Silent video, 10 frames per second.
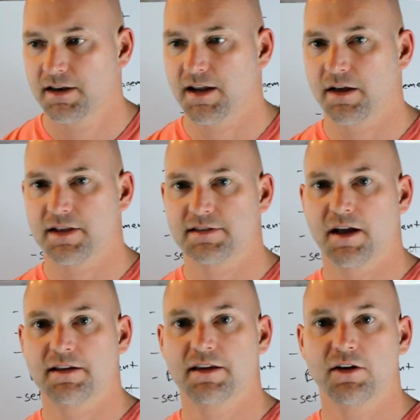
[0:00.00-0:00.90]
Now, that's
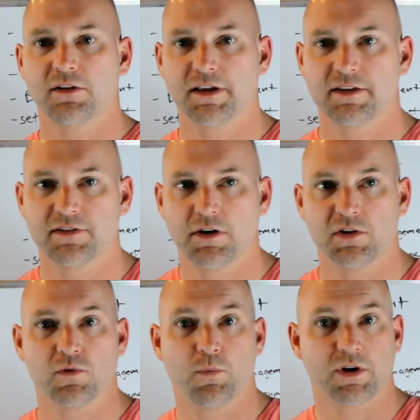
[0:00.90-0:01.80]
not nearly as good
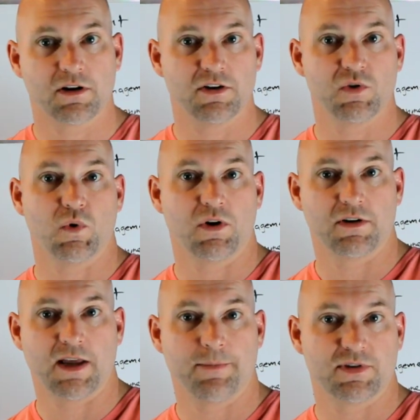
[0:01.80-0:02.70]
as what we're going to do
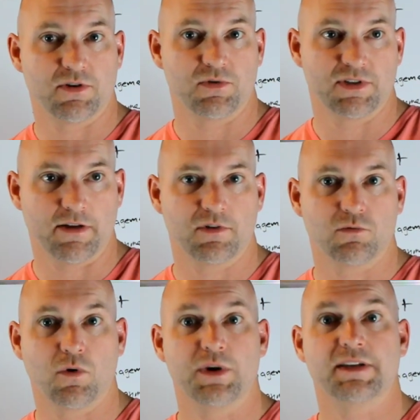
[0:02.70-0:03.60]
on episode 7
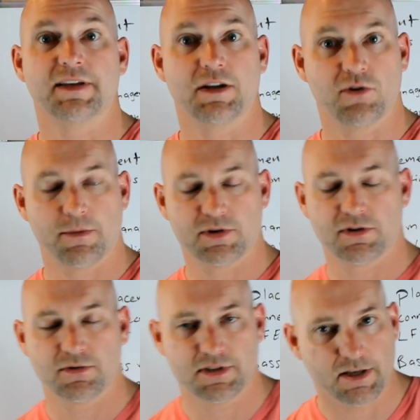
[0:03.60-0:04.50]
or what we did on
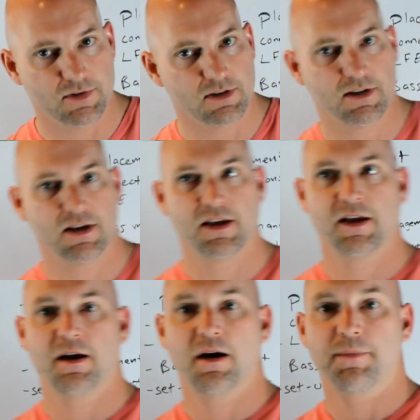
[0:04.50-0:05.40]
episode 7,
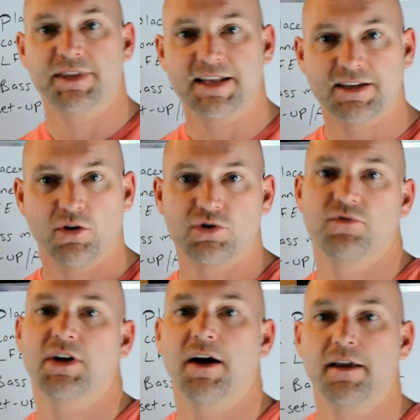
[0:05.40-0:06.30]
but that's all
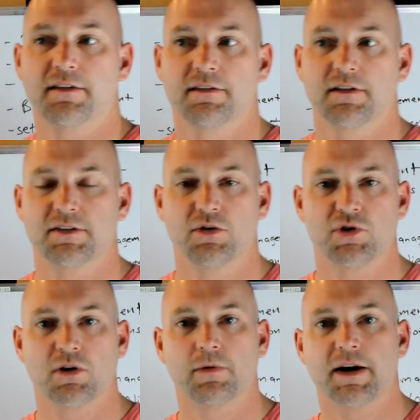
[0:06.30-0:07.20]
you've got until
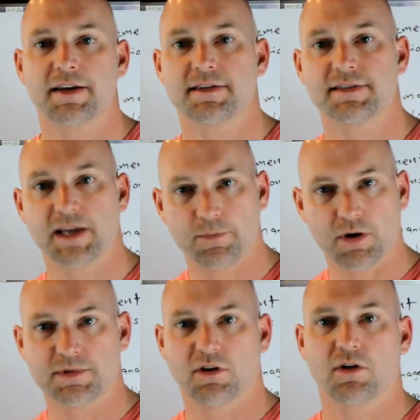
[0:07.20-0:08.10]
you're ready to step
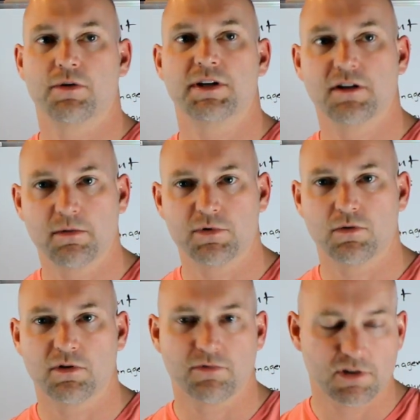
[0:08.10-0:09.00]
up to
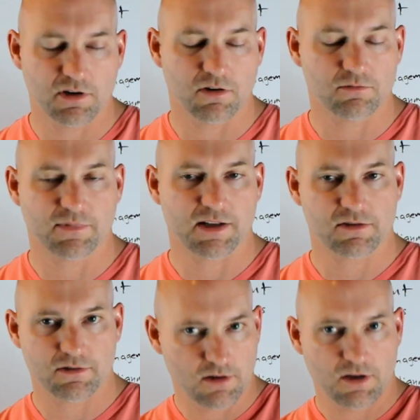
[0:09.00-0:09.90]
REW and, you know,
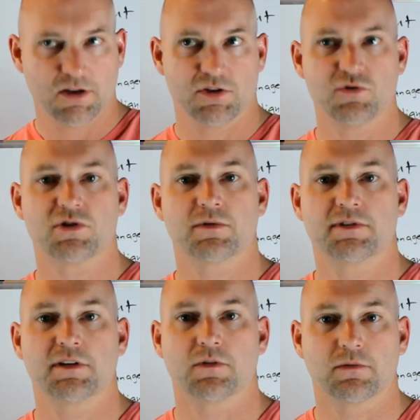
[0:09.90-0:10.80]
that's use your
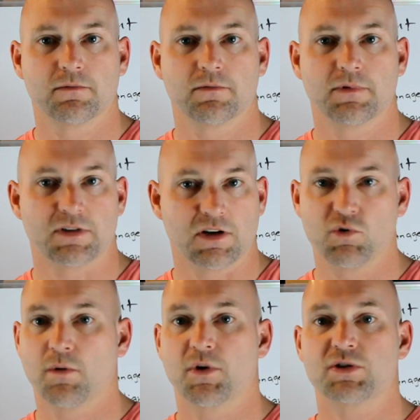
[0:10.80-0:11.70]
receiver. It's going
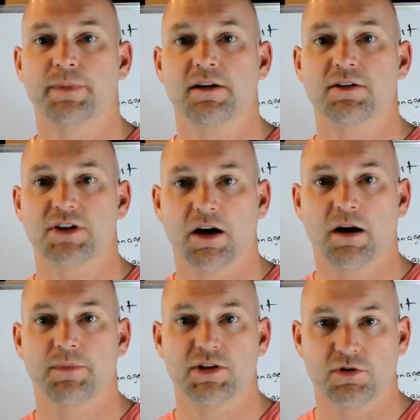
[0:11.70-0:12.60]
to do a much better
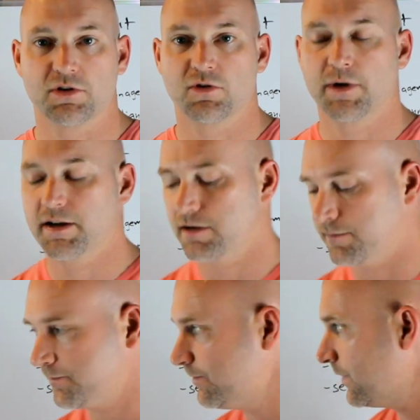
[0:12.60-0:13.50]
job than you can do by ear.